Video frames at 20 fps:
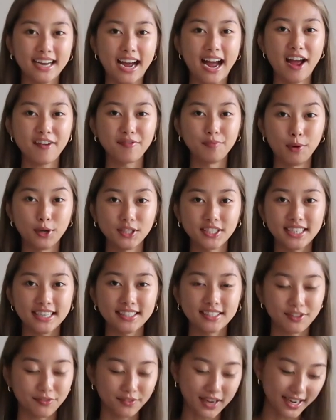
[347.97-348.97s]
I have more
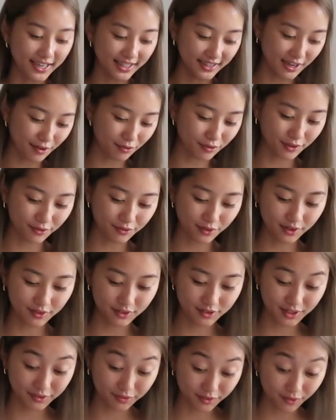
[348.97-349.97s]
chance of getting different
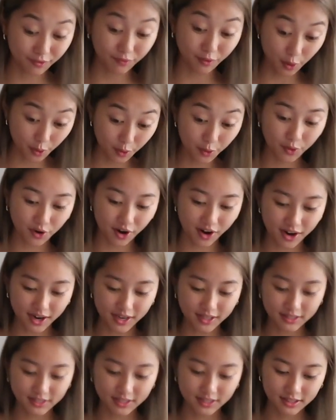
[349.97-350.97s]
photo
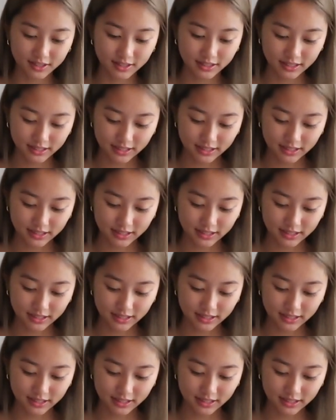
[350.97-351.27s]
cards.